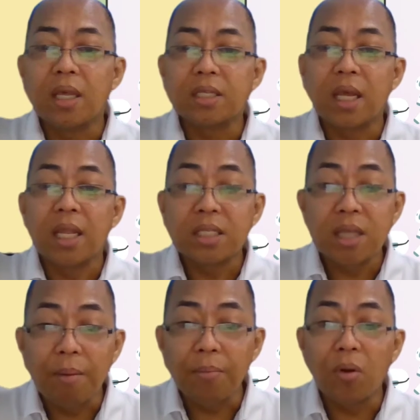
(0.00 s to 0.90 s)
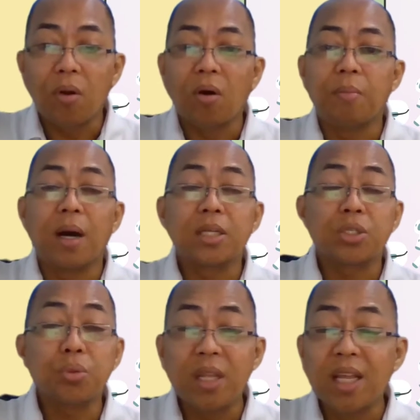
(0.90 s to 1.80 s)
is an example of a
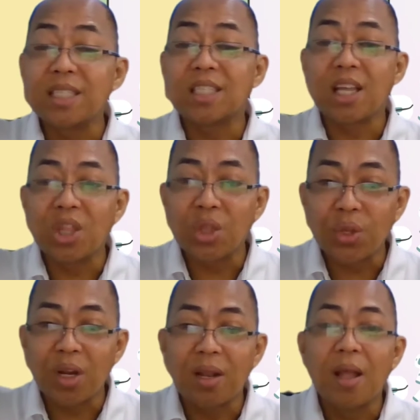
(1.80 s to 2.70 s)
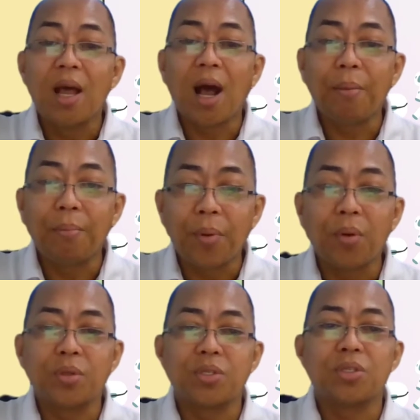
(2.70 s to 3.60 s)
student-centered
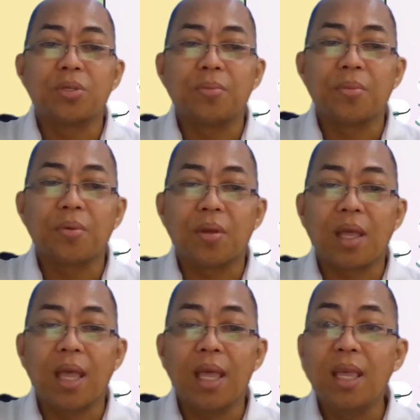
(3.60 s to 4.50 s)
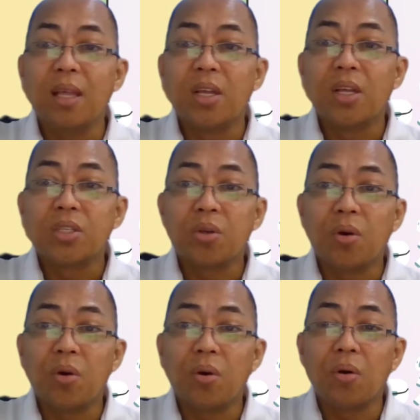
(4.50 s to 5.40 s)
approach. Okay,
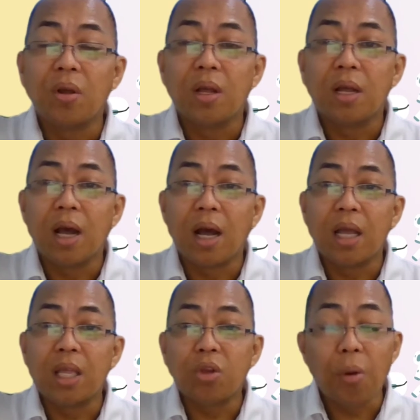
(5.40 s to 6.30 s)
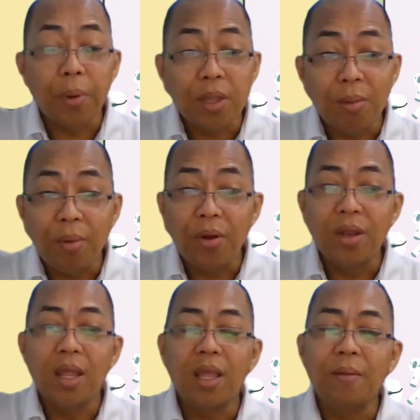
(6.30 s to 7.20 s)
so in cooperative
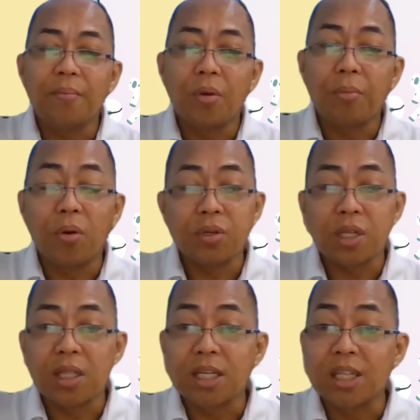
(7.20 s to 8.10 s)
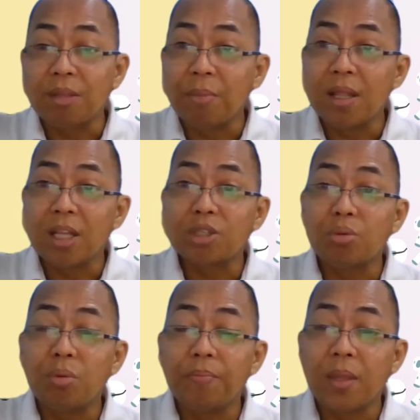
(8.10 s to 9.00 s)
learning, of course, it does not mean
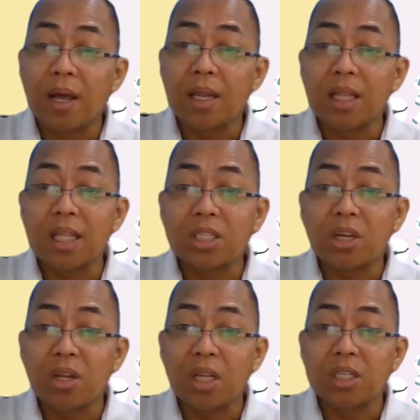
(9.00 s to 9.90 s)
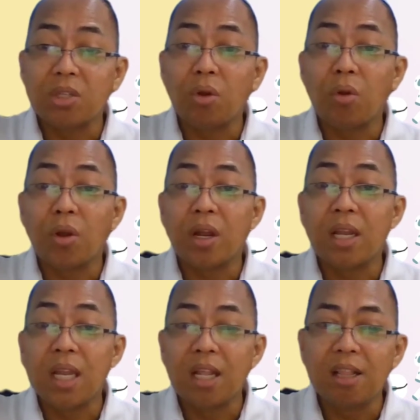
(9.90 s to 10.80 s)
that the teacher is no longer
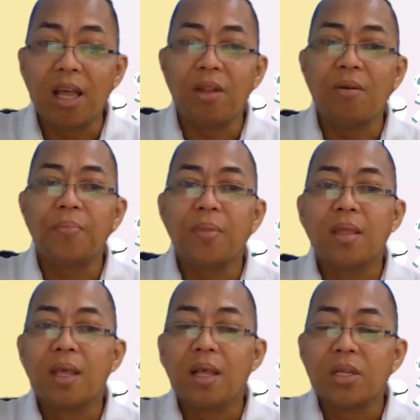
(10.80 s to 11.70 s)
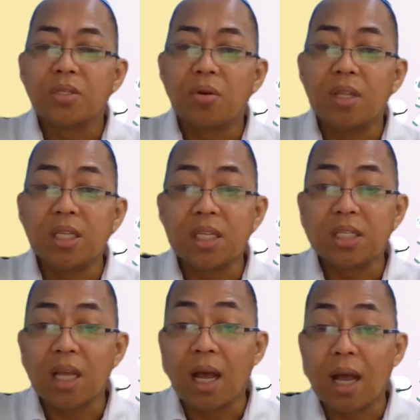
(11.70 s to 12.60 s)
needed. So this
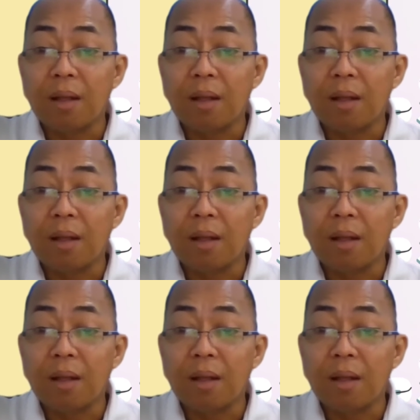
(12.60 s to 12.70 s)
is